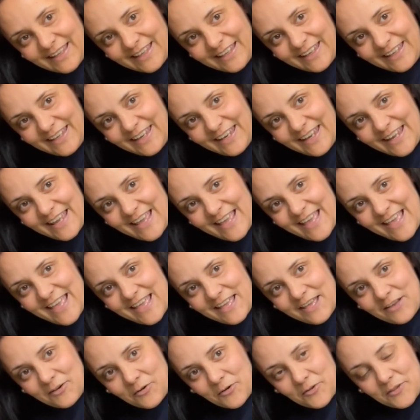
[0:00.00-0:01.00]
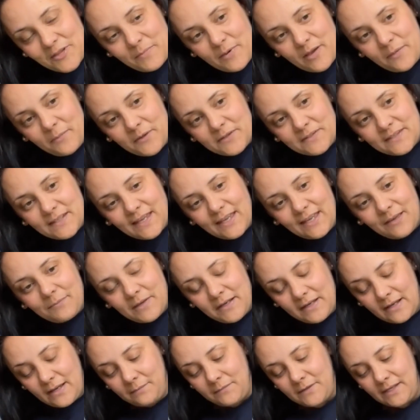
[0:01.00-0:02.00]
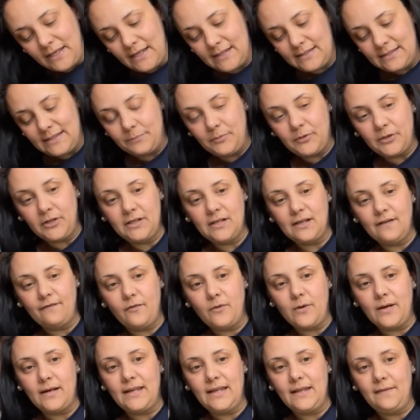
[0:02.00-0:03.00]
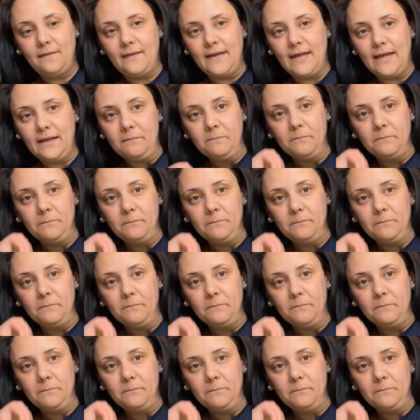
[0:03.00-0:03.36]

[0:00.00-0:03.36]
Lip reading: Yeah, all the bubbles are coming up nicely. Put another one in then.